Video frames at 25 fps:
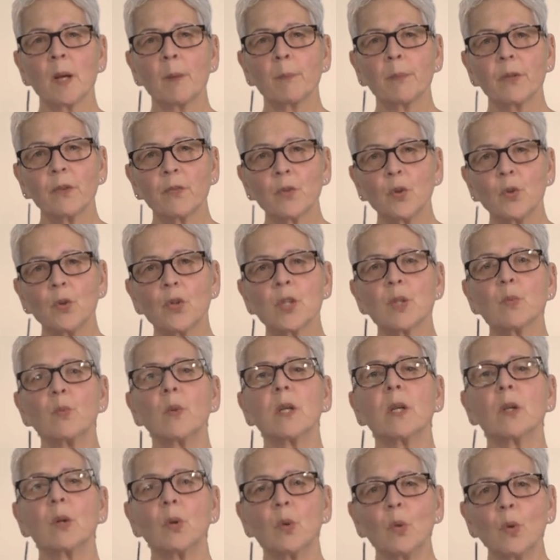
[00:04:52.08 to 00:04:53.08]
But of course,
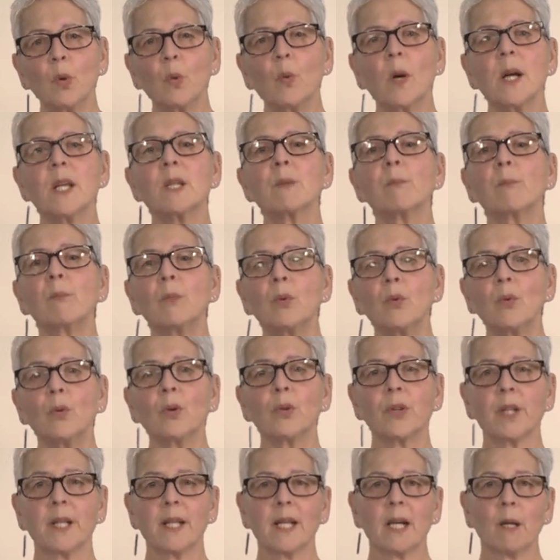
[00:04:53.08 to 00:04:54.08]
we are always
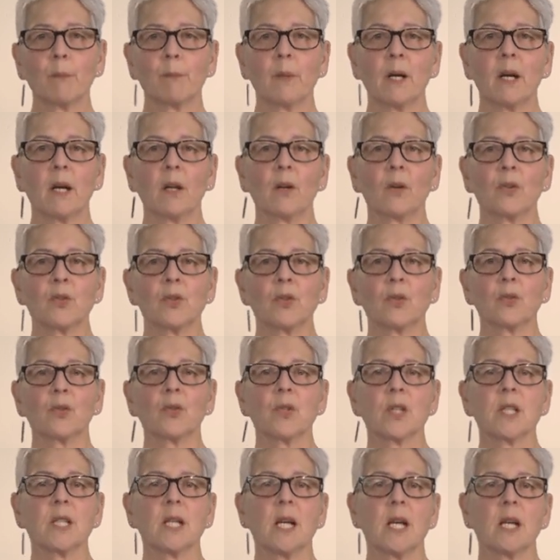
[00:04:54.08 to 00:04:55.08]
more than our biological
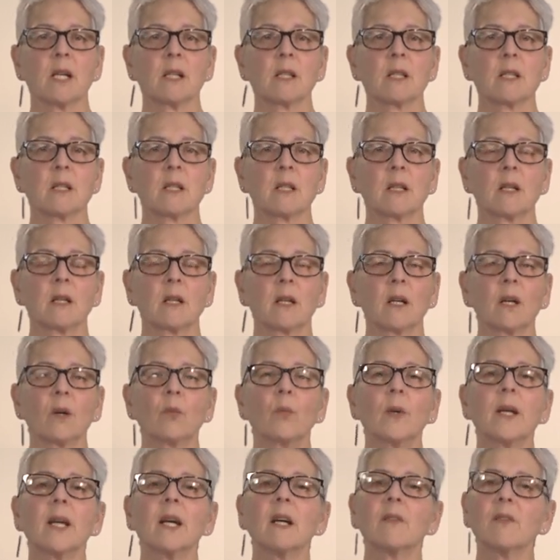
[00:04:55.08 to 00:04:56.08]
sex.
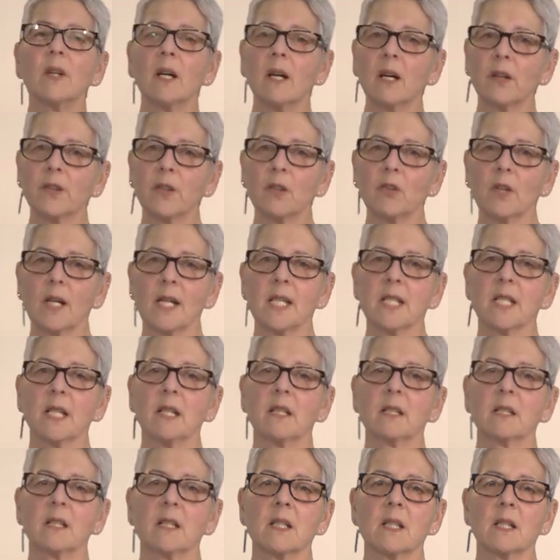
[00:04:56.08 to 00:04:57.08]
We have other
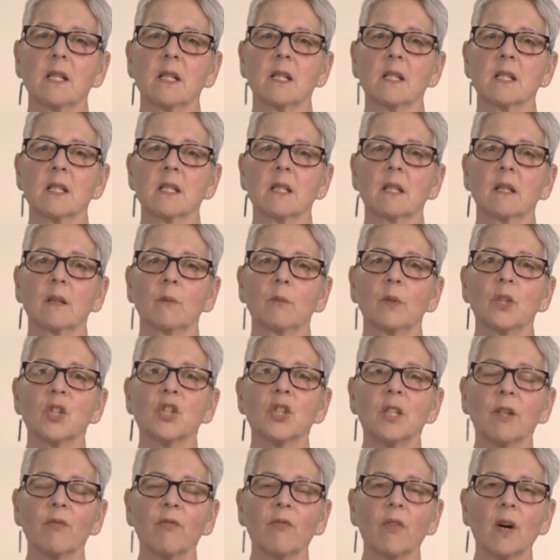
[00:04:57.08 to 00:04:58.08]
identities
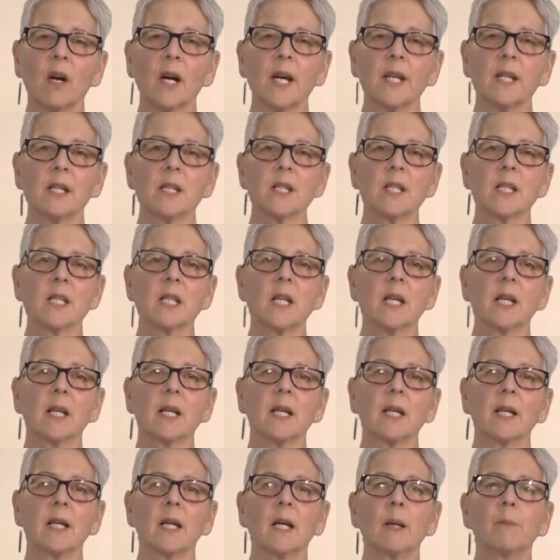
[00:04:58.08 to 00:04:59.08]
which define us
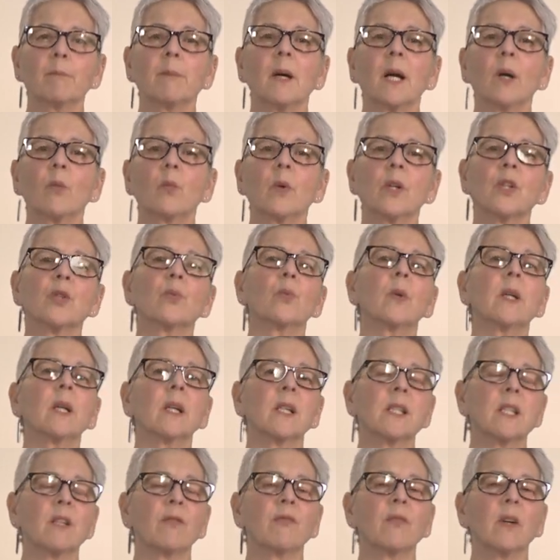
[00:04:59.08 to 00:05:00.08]
and by which we
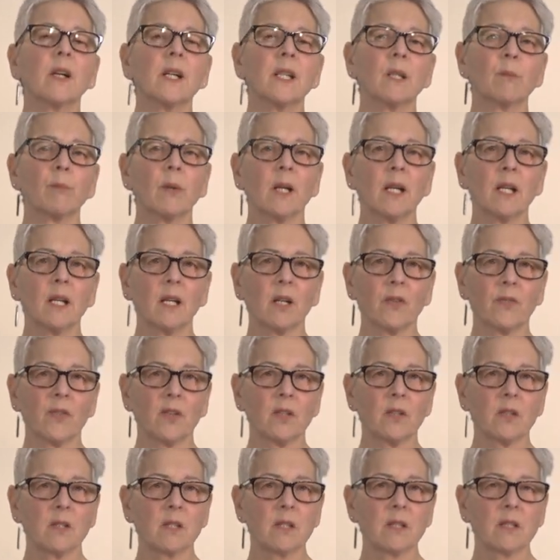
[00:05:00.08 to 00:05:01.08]
are defined by
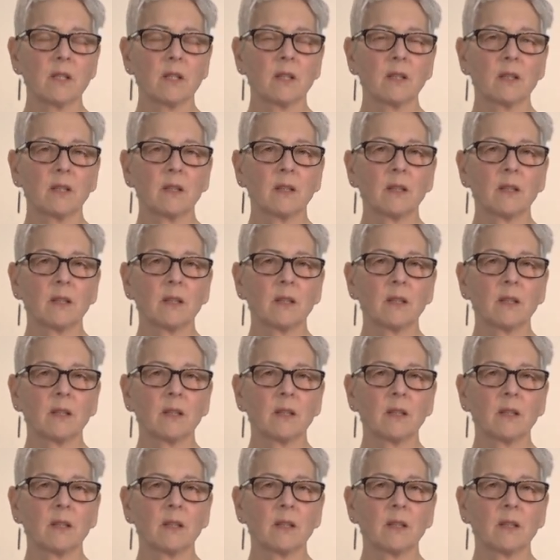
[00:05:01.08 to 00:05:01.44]
others.